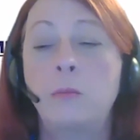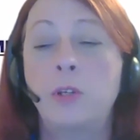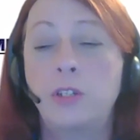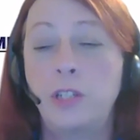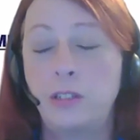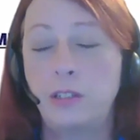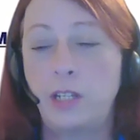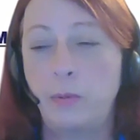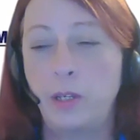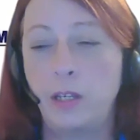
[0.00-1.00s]
but she's
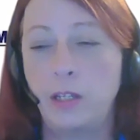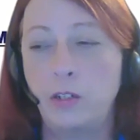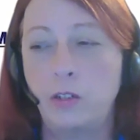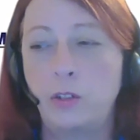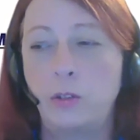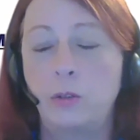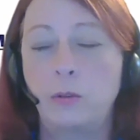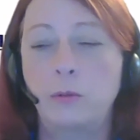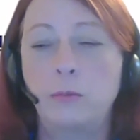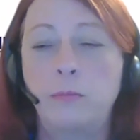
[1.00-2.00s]
stepping
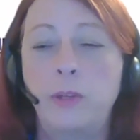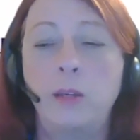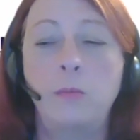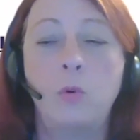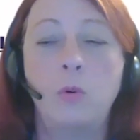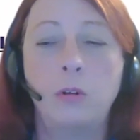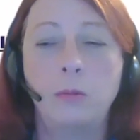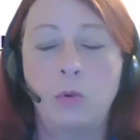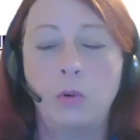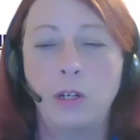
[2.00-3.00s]
into being more and
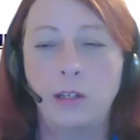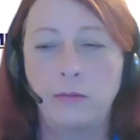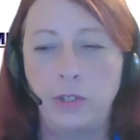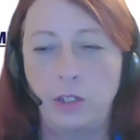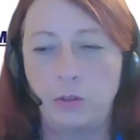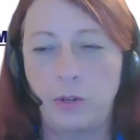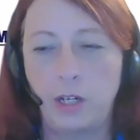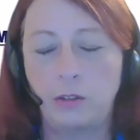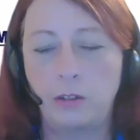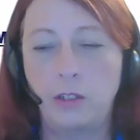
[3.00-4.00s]
more of the
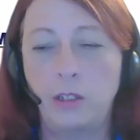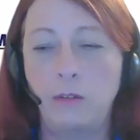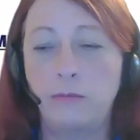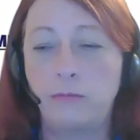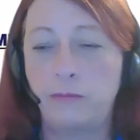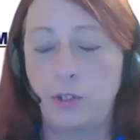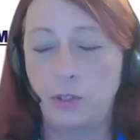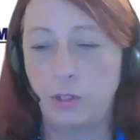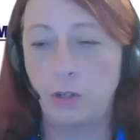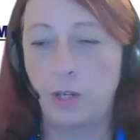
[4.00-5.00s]
director at the
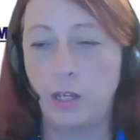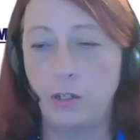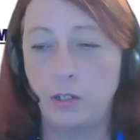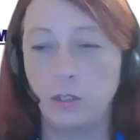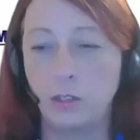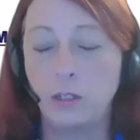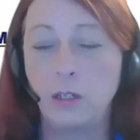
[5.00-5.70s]
first location